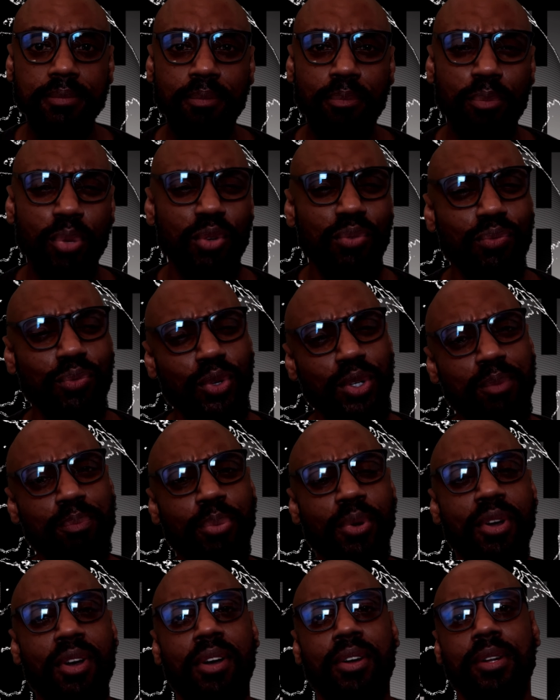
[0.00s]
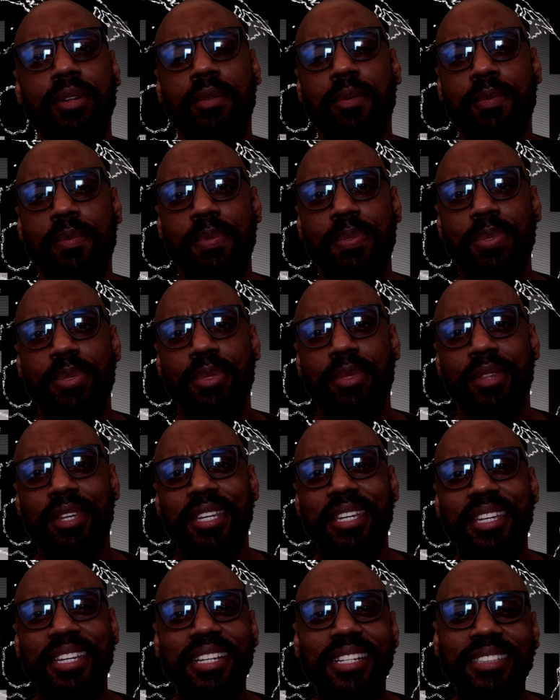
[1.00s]
But football,
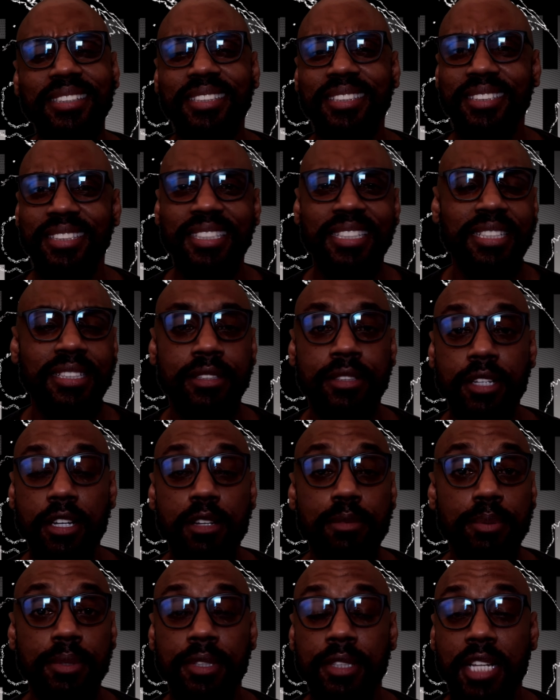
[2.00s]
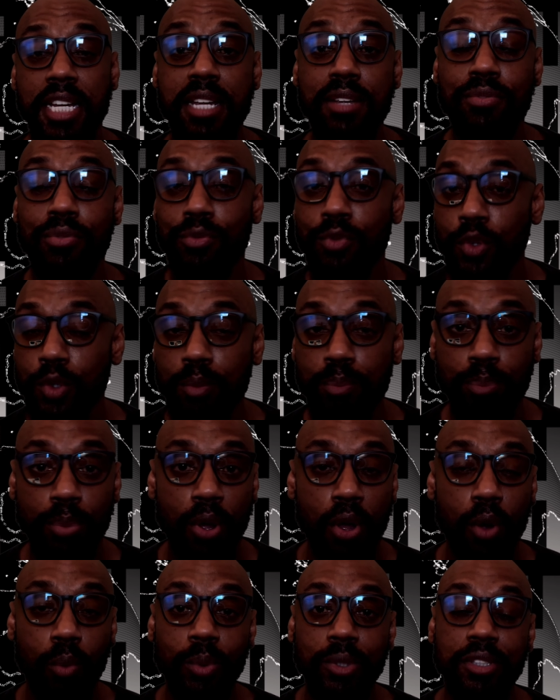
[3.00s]
NCAA
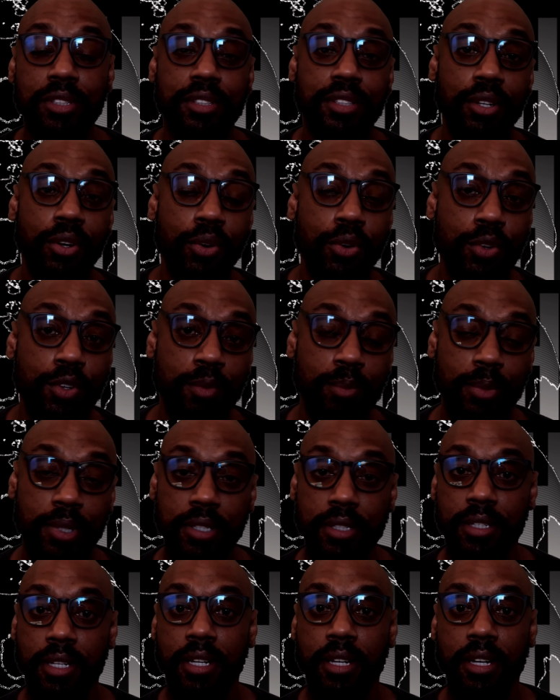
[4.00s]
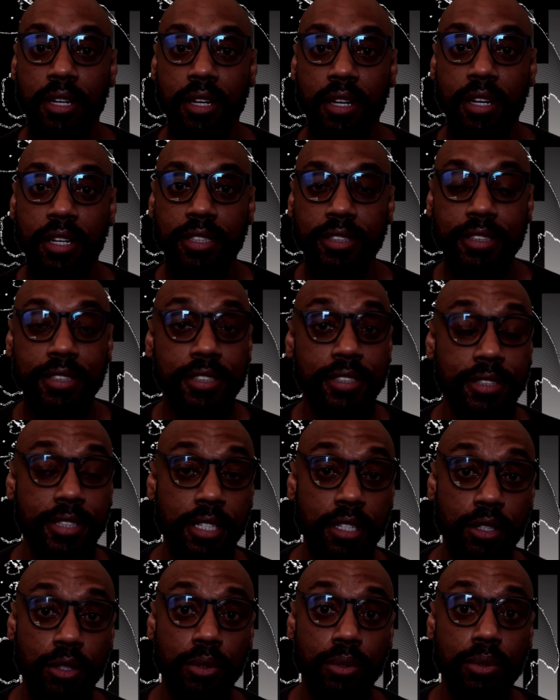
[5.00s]
football with the tournament,
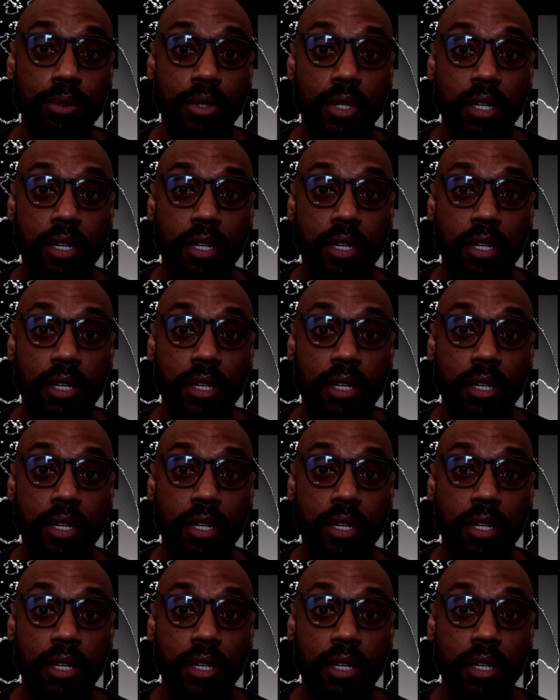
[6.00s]
still,